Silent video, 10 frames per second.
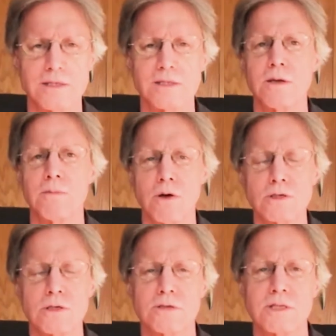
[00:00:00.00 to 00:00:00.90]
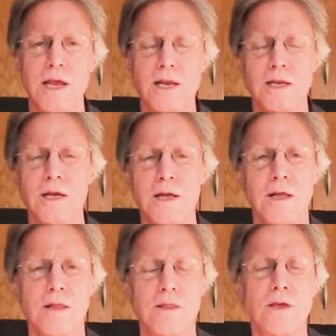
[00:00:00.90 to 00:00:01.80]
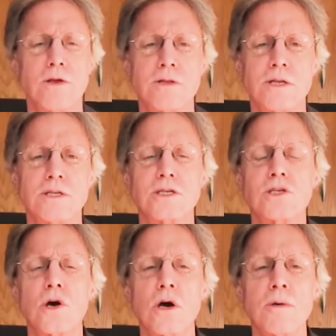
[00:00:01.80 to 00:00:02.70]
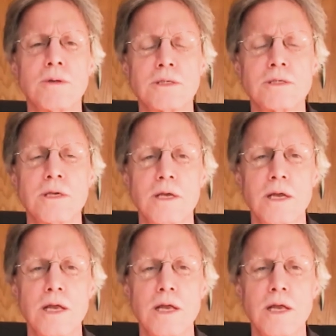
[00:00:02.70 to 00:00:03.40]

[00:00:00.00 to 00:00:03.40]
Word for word: It's the emotional state that that determines